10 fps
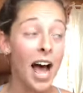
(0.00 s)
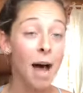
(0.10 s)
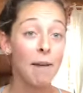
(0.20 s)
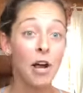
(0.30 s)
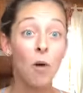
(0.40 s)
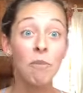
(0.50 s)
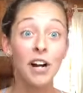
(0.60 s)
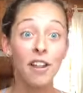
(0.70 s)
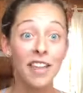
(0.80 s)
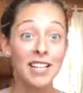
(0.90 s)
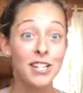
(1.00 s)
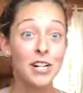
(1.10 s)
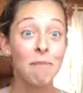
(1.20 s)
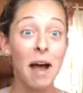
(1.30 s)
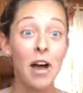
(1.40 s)
I hope there are things on
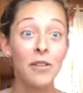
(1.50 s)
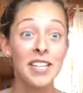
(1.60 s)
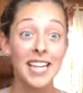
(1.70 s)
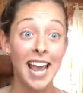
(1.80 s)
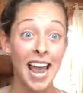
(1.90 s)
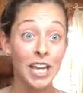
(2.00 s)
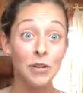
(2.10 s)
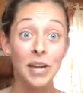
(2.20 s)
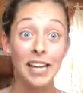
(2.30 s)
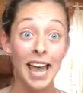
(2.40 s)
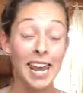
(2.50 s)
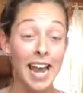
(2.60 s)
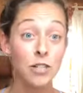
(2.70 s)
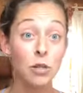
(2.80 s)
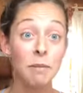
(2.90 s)
your bio that say, hey, you can
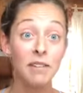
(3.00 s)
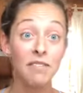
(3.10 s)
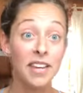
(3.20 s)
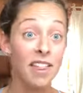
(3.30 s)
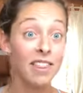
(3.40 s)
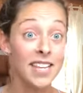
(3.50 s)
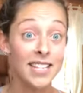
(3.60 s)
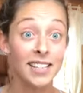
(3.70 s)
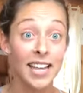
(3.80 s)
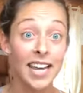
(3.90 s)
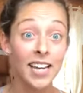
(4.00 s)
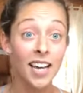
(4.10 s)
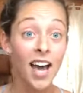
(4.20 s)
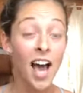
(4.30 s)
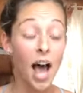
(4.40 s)
connect with me via this link.
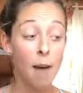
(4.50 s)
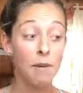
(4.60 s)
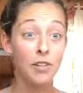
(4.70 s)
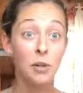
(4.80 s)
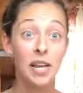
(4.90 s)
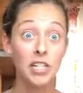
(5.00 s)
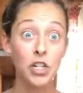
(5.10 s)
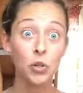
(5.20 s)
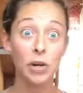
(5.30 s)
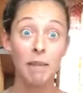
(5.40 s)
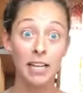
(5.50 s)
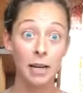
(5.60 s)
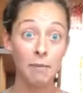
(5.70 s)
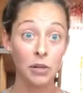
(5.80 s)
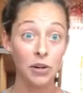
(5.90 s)
If you would like to join my
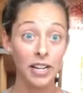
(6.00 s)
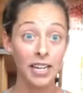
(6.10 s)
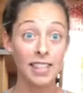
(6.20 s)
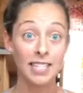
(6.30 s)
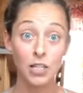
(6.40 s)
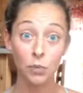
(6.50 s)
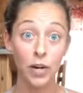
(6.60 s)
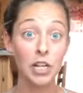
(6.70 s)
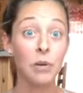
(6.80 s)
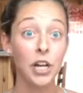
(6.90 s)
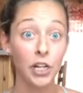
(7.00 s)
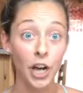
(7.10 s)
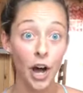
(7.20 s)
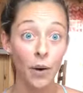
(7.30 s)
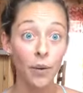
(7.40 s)
community, this is where you can
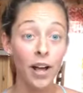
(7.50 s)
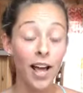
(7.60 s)
go.